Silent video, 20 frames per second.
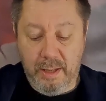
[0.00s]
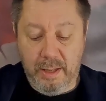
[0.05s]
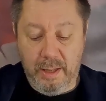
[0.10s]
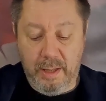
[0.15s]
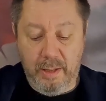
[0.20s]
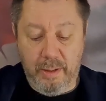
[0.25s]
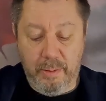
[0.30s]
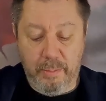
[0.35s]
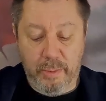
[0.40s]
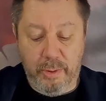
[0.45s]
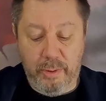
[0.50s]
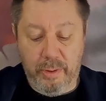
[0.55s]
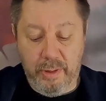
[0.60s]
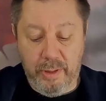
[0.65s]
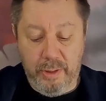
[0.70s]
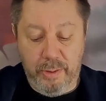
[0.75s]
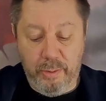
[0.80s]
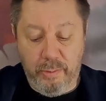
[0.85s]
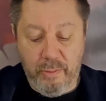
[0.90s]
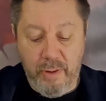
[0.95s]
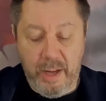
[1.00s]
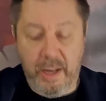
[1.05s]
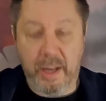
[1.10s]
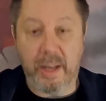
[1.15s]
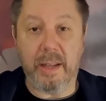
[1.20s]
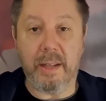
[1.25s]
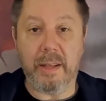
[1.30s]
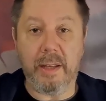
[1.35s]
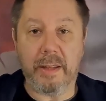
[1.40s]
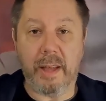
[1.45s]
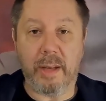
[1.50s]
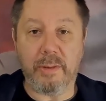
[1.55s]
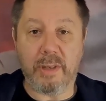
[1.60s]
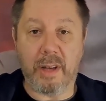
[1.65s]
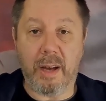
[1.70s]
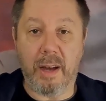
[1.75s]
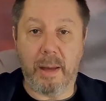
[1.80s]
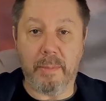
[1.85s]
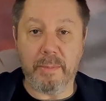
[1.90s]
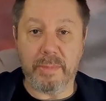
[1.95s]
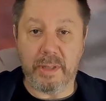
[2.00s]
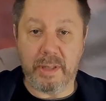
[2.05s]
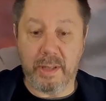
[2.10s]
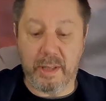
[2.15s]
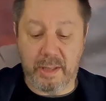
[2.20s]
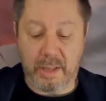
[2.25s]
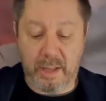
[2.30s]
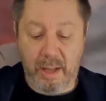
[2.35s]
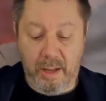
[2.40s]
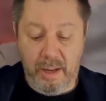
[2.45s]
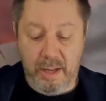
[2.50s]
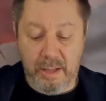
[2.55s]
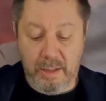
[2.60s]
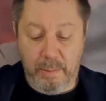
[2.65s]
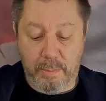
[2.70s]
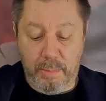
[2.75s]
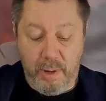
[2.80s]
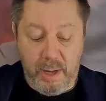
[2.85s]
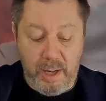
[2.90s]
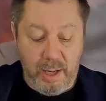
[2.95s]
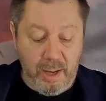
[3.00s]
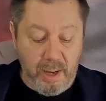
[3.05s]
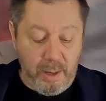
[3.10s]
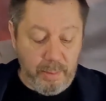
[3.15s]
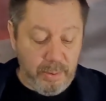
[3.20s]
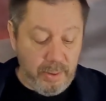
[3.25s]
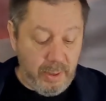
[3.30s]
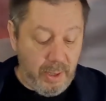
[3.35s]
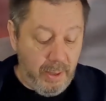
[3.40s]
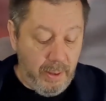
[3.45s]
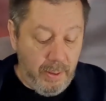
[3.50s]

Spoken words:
a lot more, and already those clumps are starting to break up.